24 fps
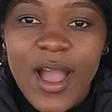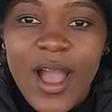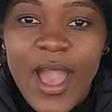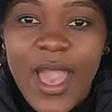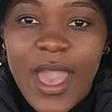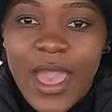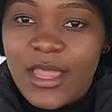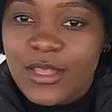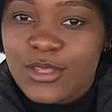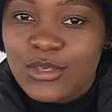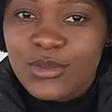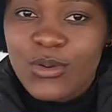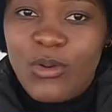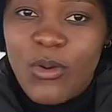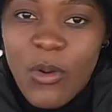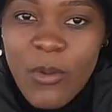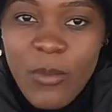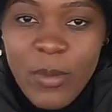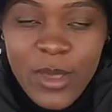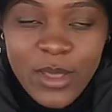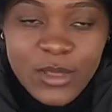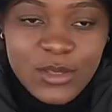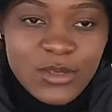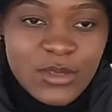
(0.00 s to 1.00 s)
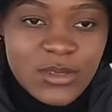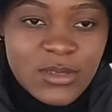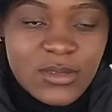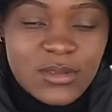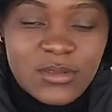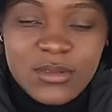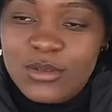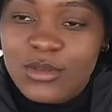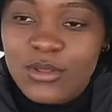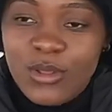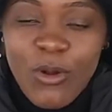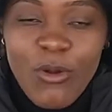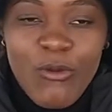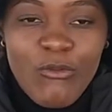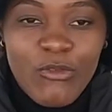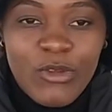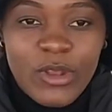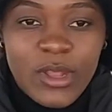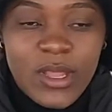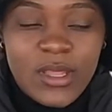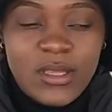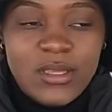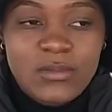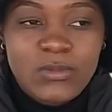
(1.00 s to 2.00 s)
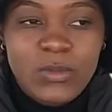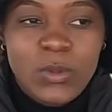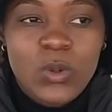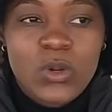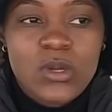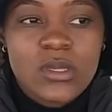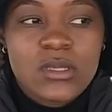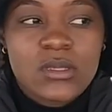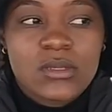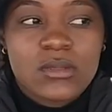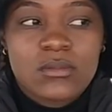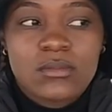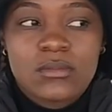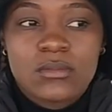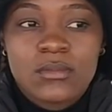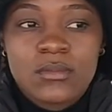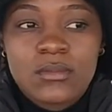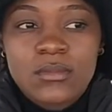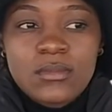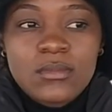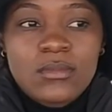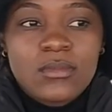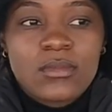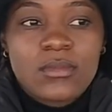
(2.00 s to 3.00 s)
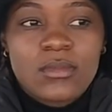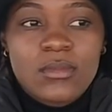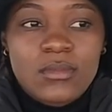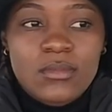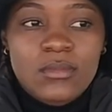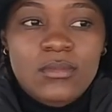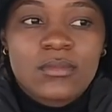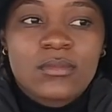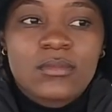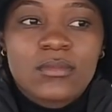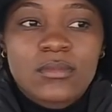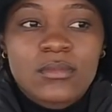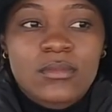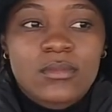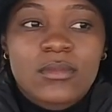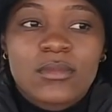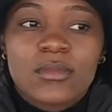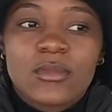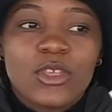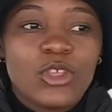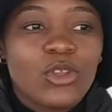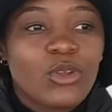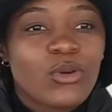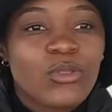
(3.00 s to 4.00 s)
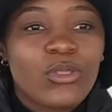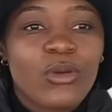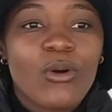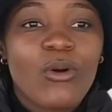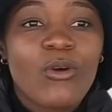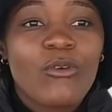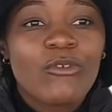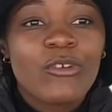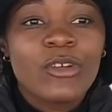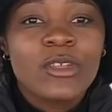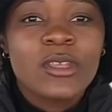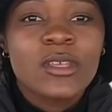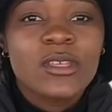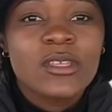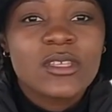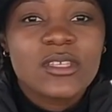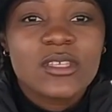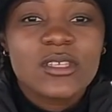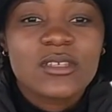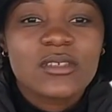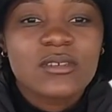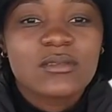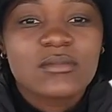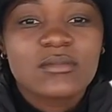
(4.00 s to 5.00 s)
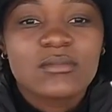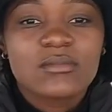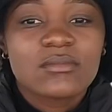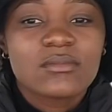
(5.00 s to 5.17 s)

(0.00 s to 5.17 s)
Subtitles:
I had to go back to the orphanage, because the orphanage